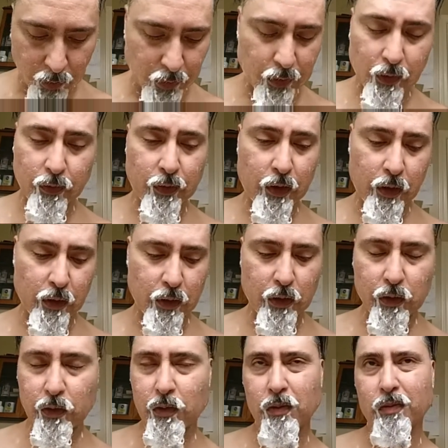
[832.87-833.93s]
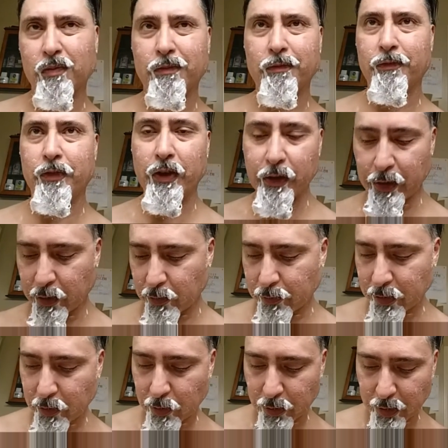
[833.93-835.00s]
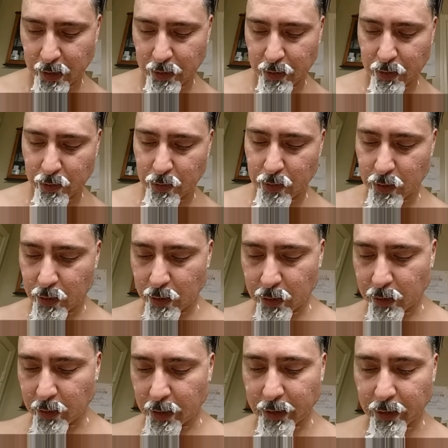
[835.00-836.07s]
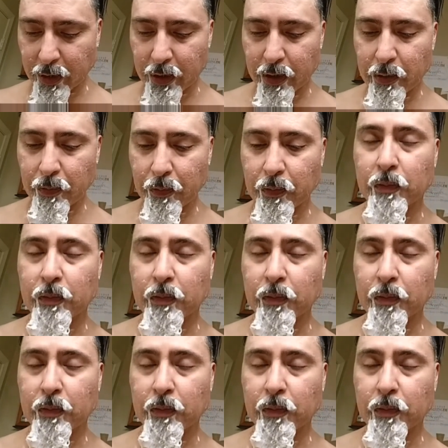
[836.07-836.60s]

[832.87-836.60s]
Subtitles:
So far, no feeling of irritation or anything like that.